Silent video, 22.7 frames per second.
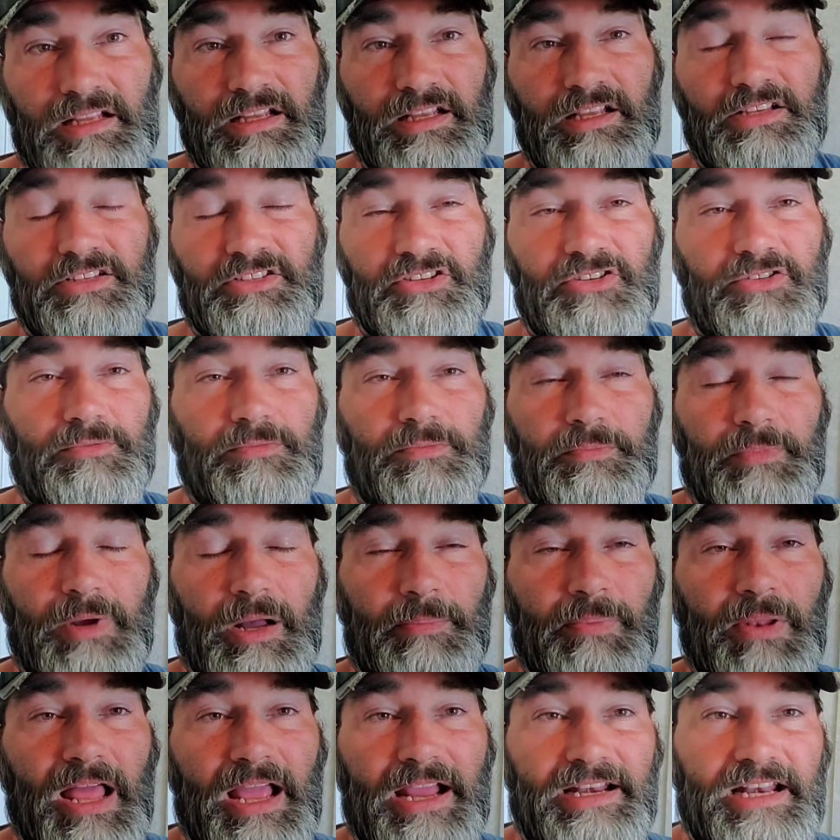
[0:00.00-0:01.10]
So
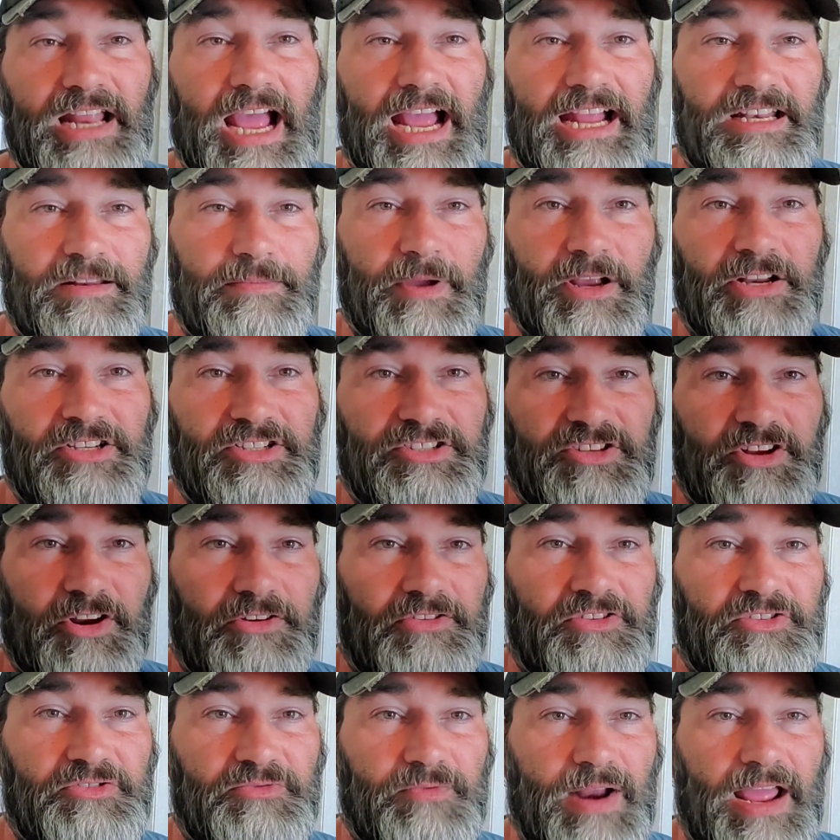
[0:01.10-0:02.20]
applying diatomaceous
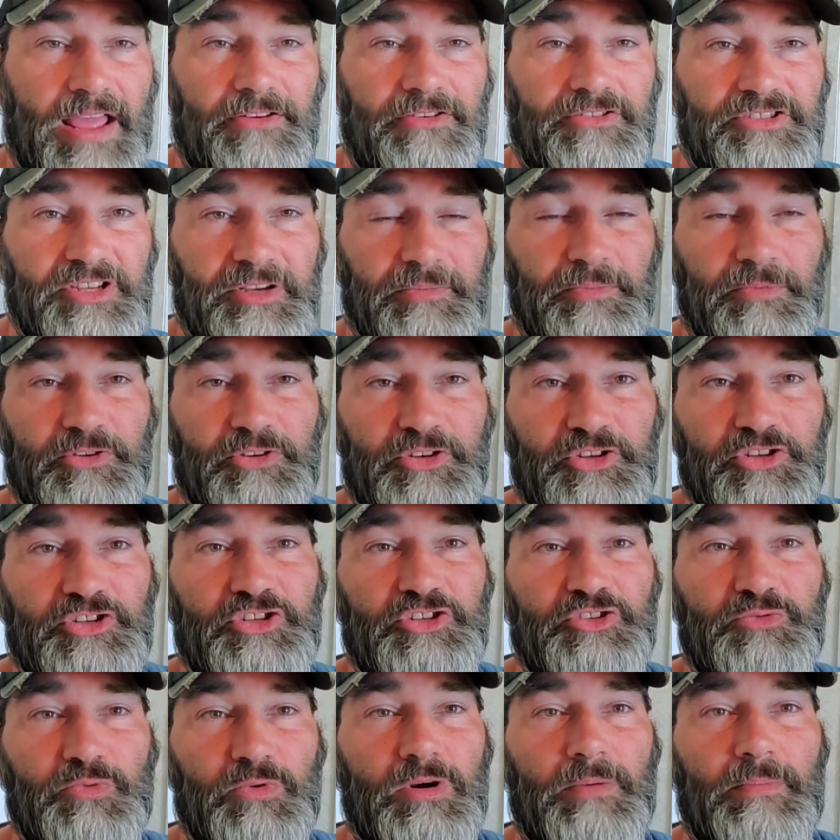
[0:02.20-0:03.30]
earth is rather simple. You
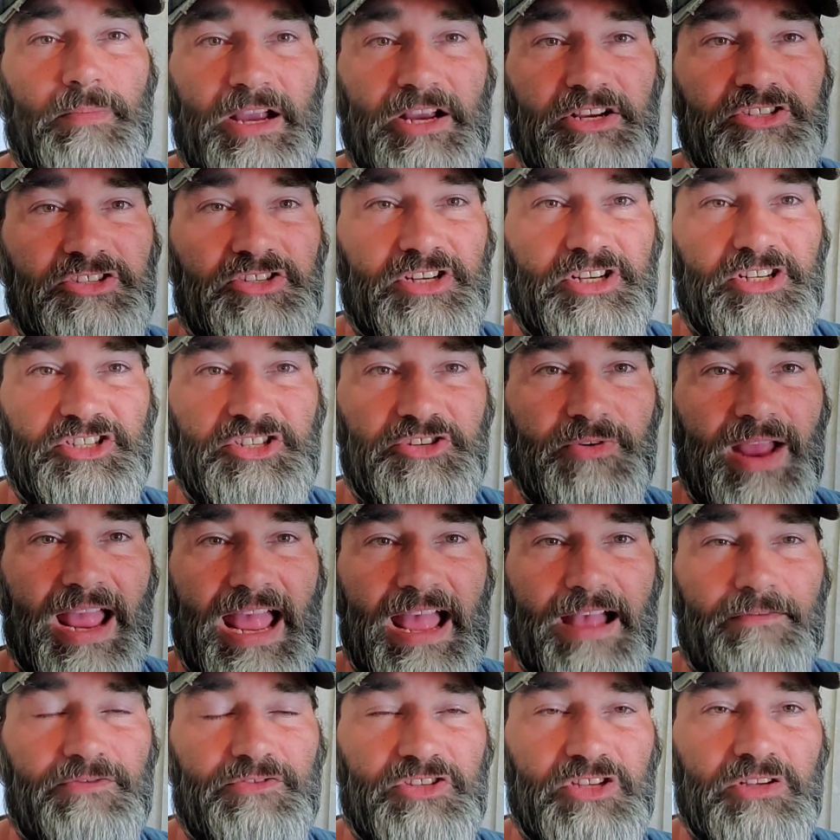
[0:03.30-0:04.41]
just want to make sure that you
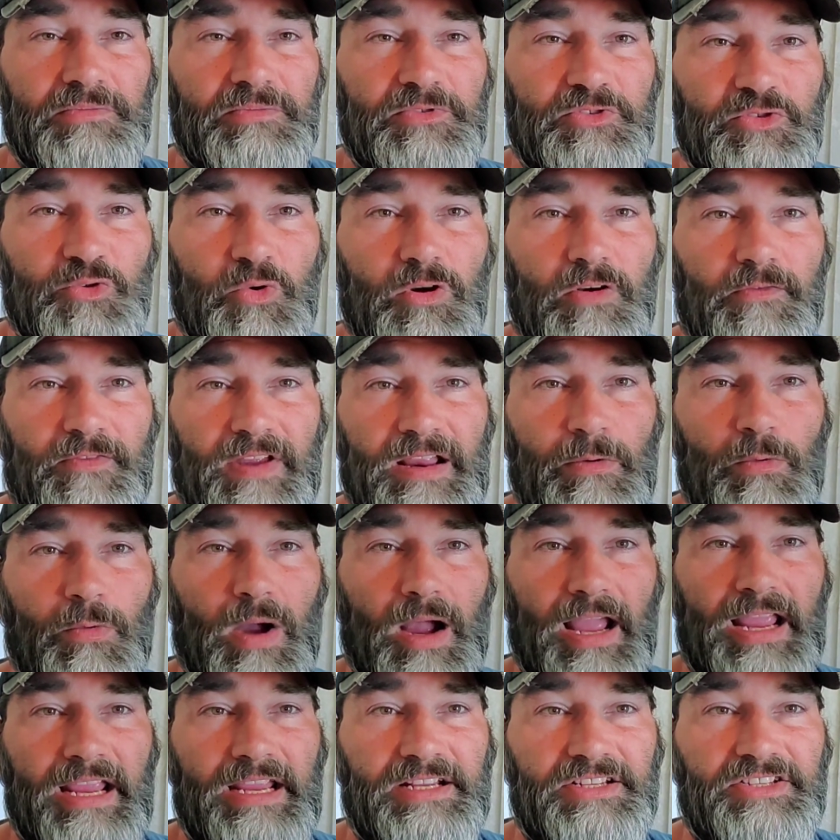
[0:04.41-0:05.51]
have some sort of a
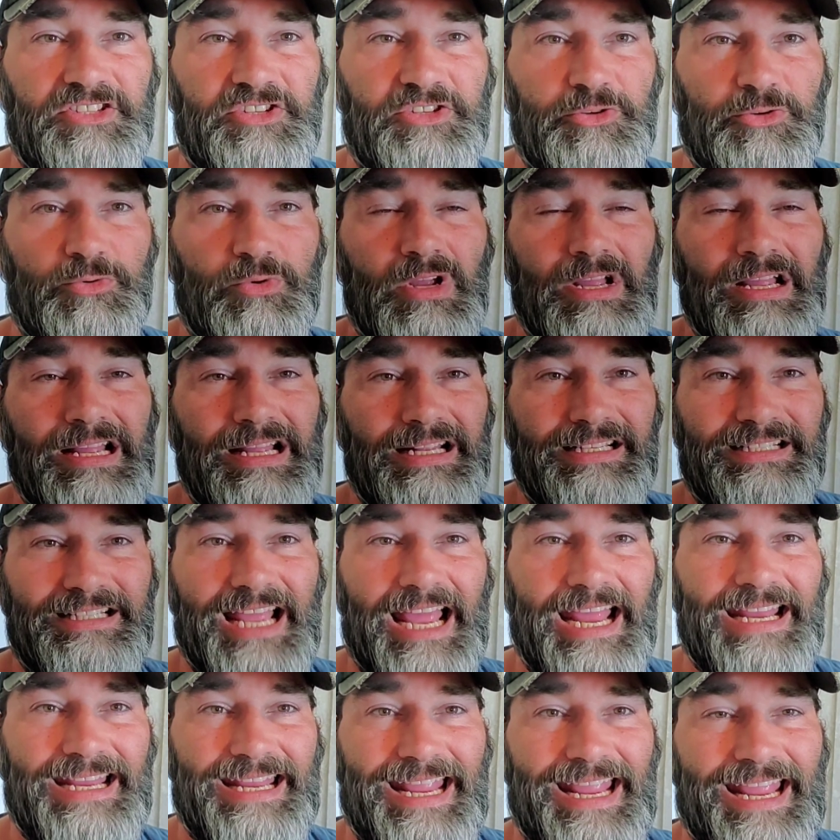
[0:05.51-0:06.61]
way to
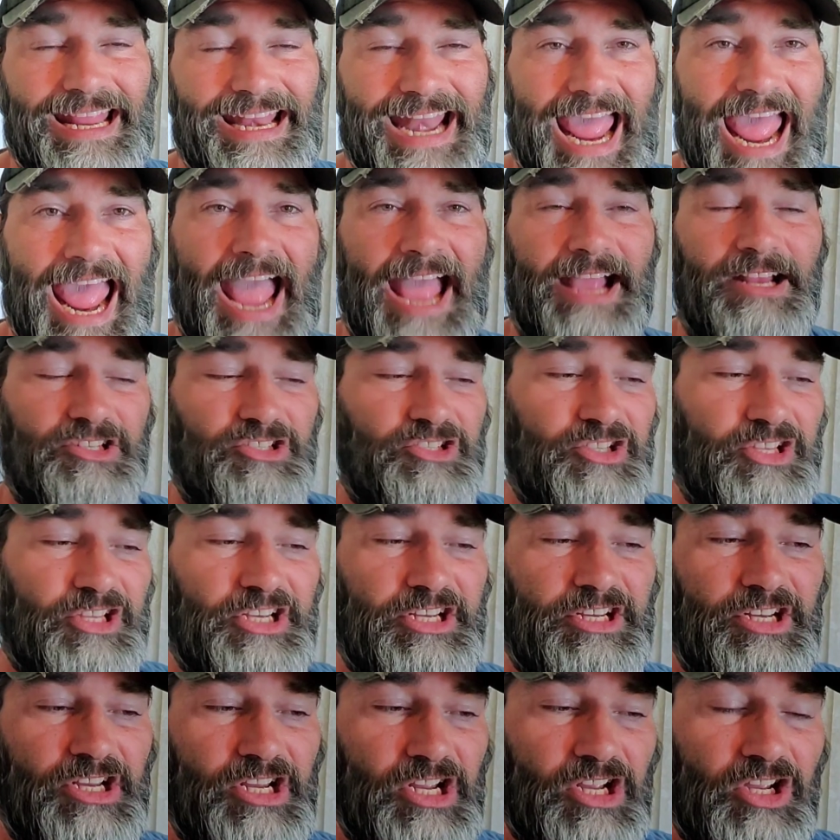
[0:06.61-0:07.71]
take and
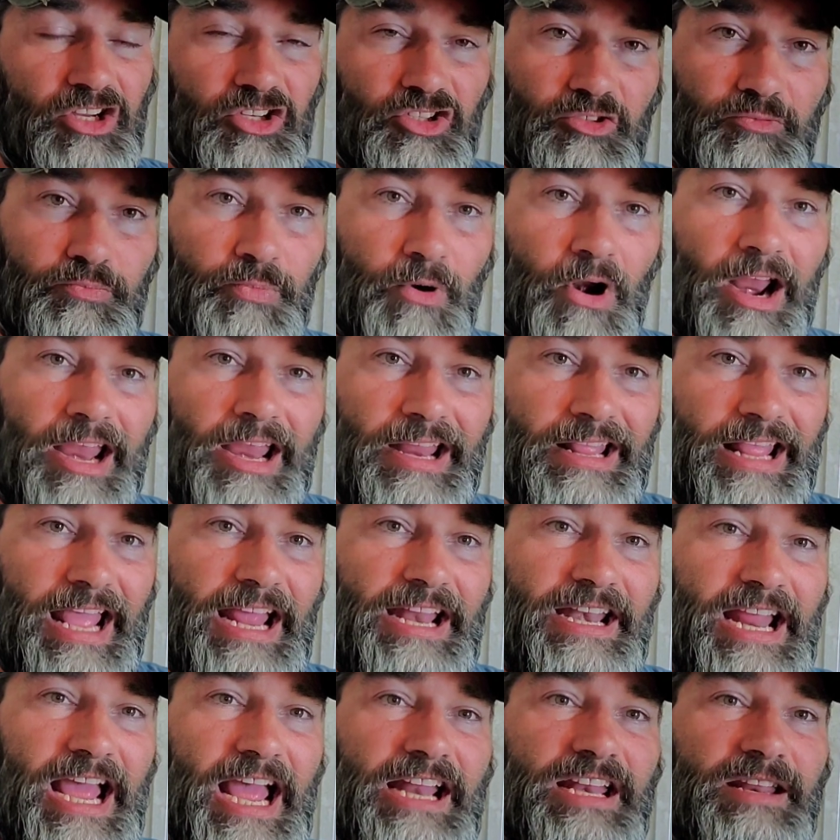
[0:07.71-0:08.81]
actually spray that
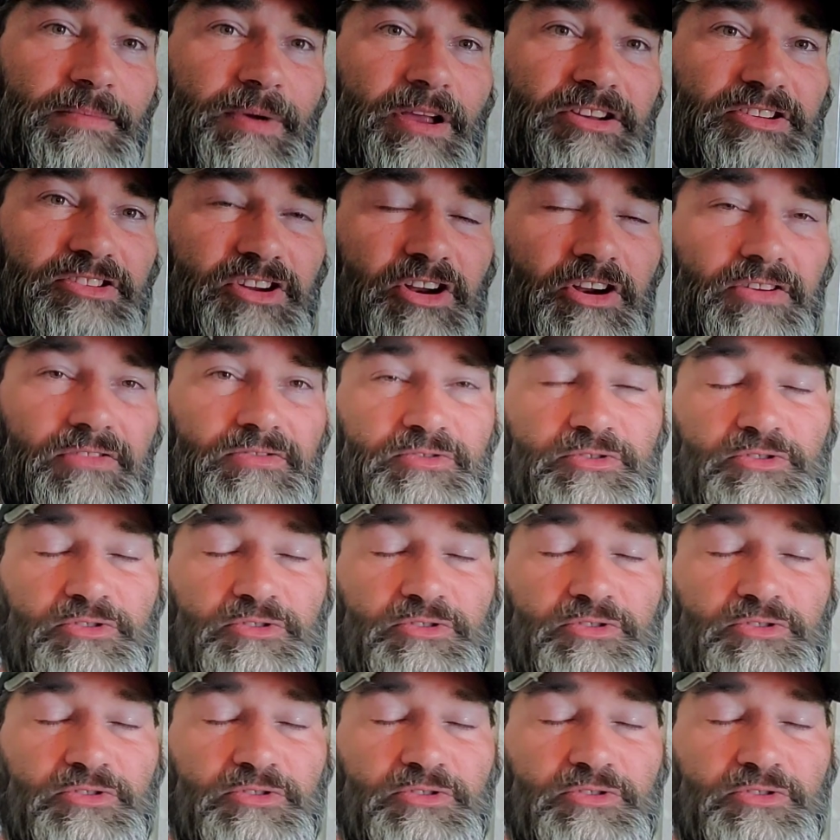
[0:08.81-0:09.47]
diatomaceous earth.